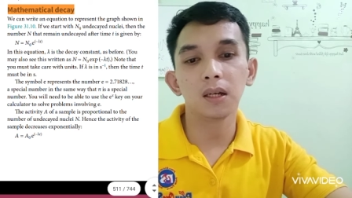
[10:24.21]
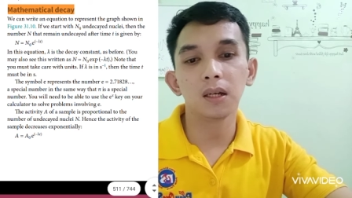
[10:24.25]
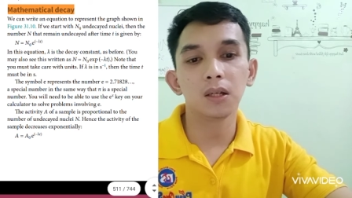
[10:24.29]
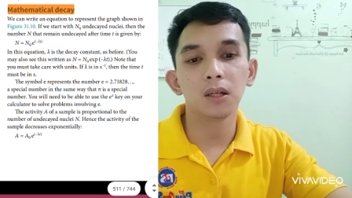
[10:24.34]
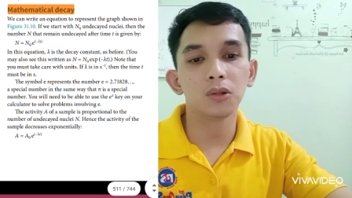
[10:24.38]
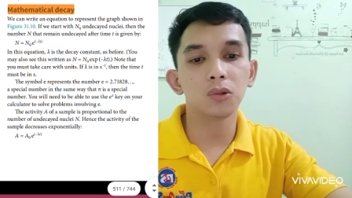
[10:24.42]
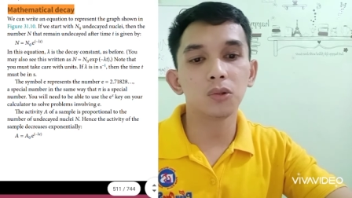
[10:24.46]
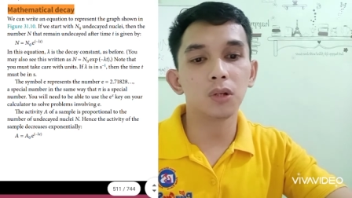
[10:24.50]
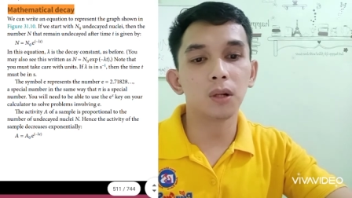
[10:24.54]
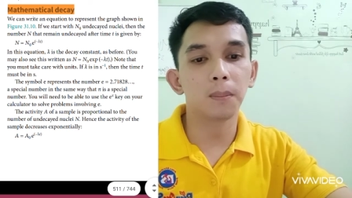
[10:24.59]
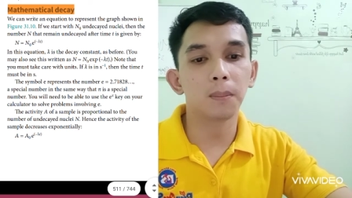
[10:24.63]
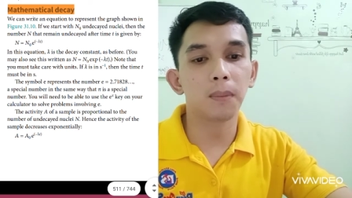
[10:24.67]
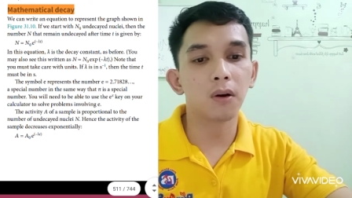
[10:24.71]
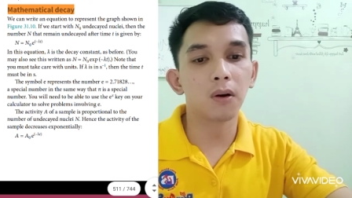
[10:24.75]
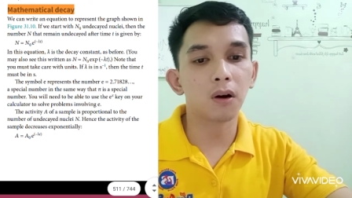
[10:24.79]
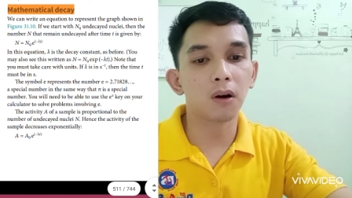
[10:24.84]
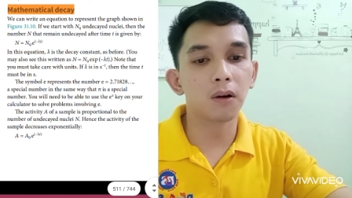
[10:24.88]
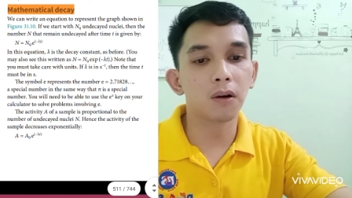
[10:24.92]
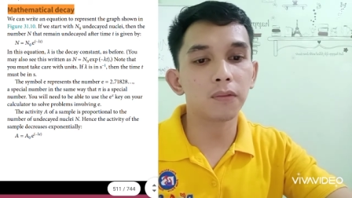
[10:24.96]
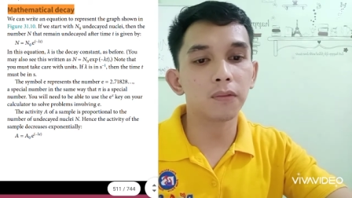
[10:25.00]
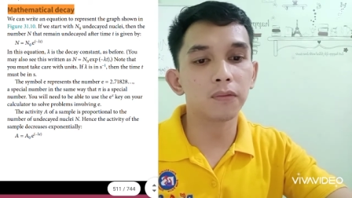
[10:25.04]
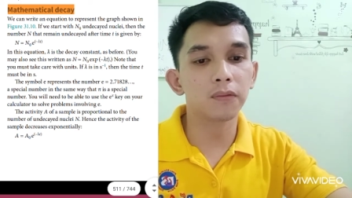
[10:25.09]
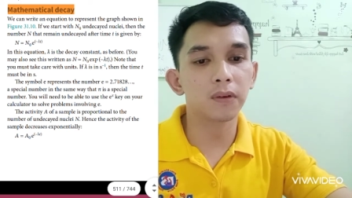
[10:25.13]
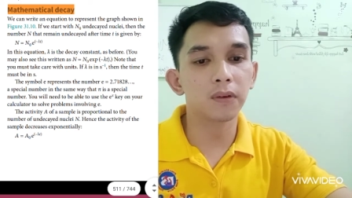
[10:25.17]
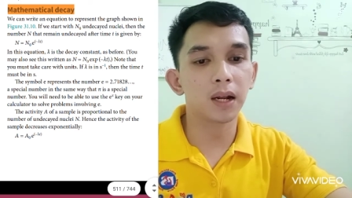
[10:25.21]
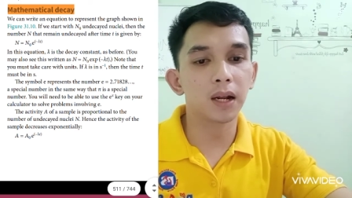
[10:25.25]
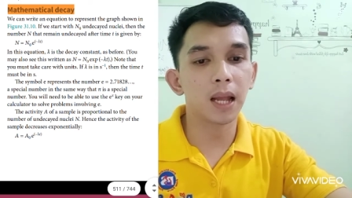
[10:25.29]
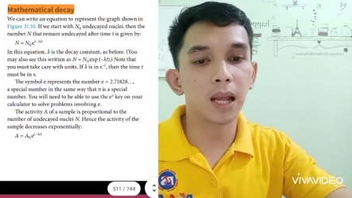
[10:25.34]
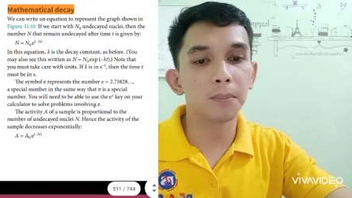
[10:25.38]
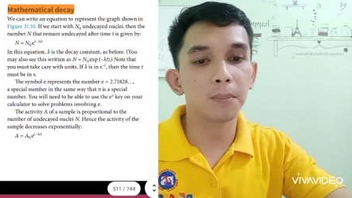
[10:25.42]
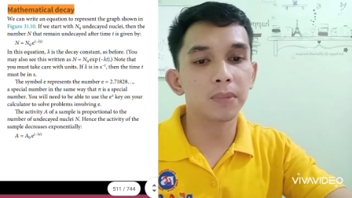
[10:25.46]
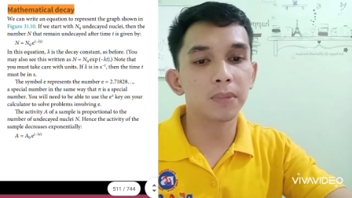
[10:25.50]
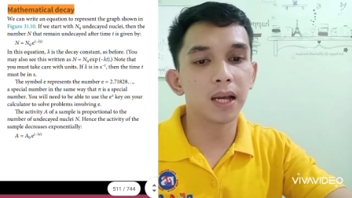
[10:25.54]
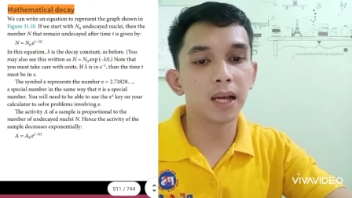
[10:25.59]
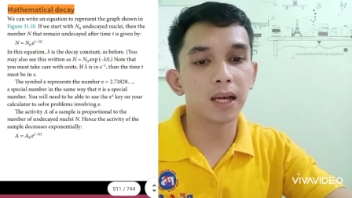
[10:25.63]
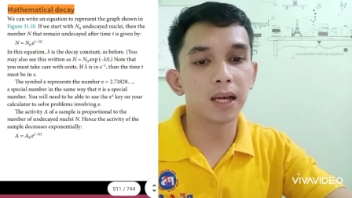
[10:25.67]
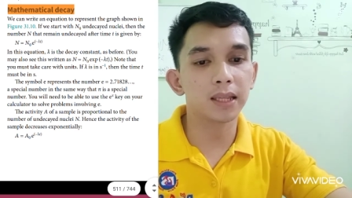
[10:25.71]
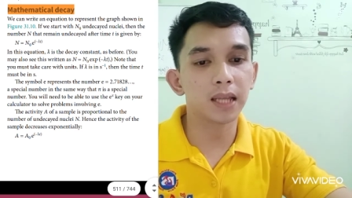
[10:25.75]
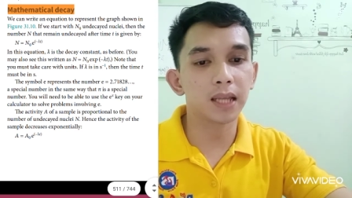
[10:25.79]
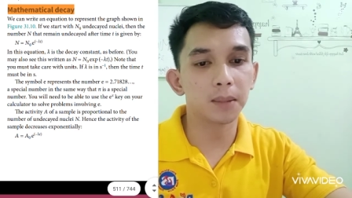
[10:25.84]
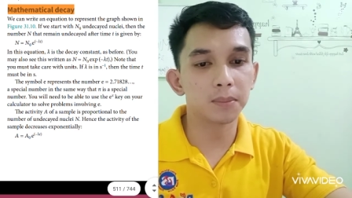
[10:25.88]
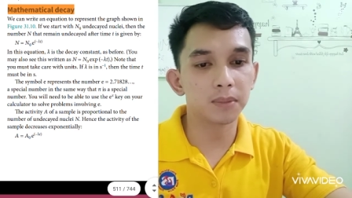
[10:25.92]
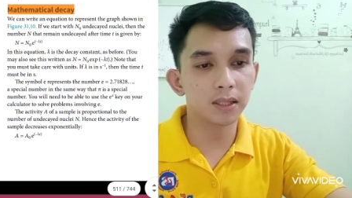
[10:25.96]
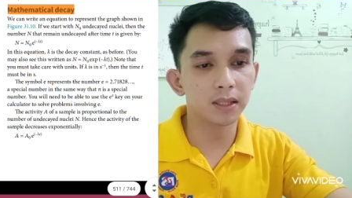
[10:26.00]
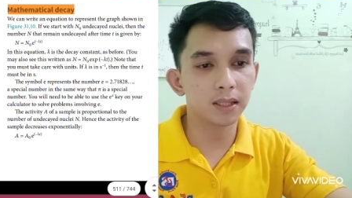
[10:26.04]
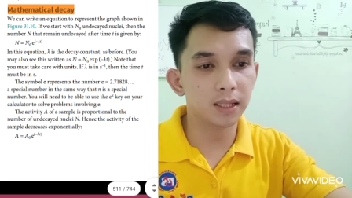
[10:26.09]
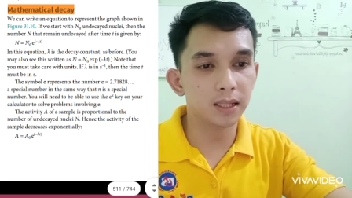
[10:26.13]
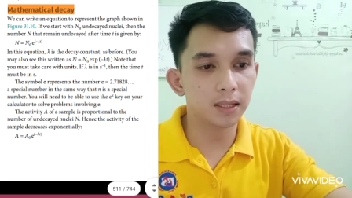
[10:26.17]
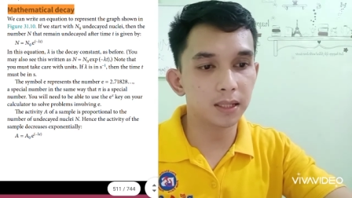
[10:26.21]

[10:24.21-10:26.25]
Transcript: to the power of lambda times T.